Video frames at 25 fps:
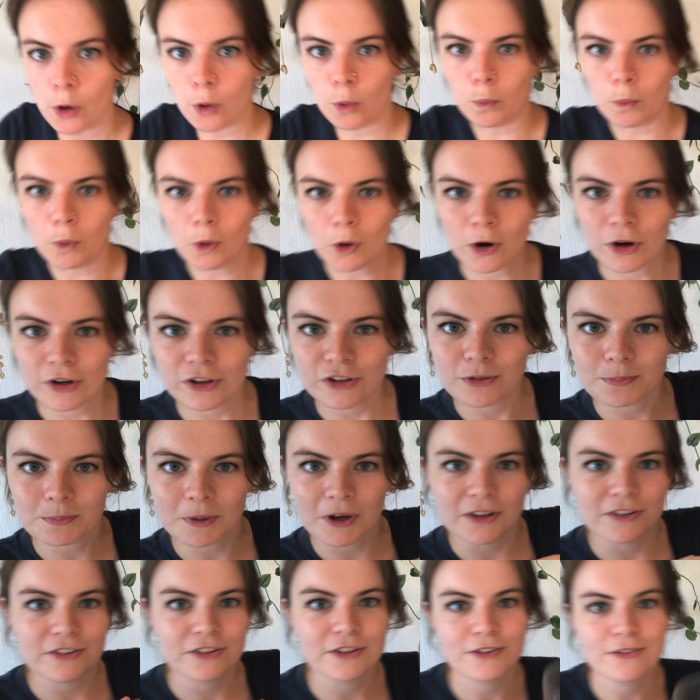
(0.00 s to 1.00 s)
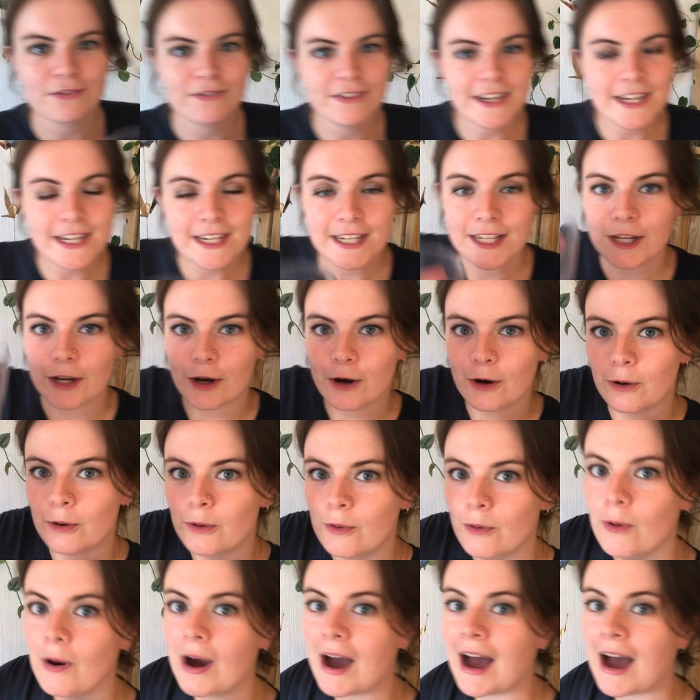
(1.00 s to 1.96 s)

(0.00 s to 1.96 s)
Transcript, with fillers: water-sponsored video.